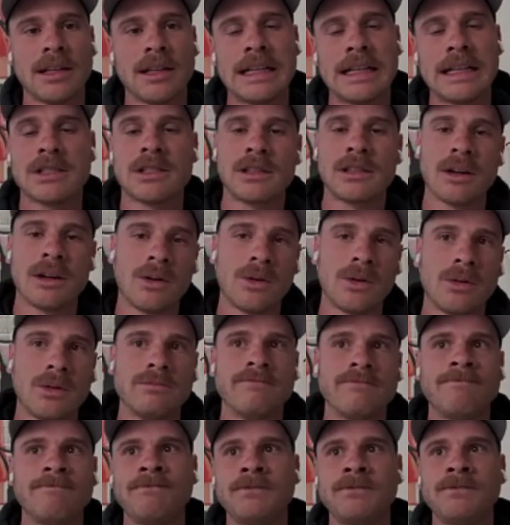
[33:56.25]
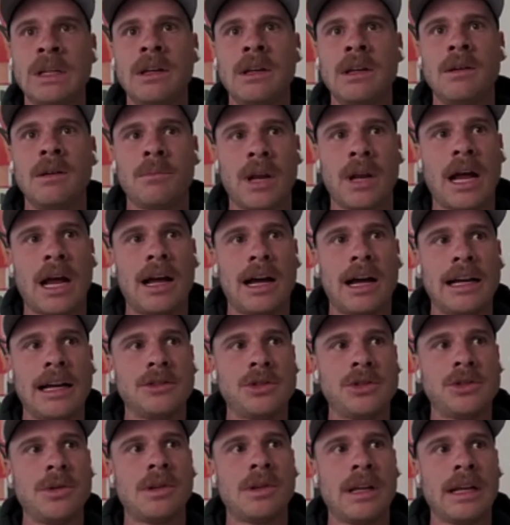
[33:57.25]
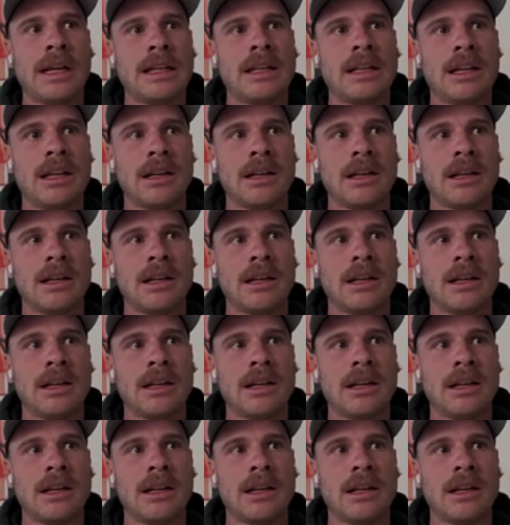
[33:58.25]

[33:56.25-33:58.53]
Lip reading: And so, but I do think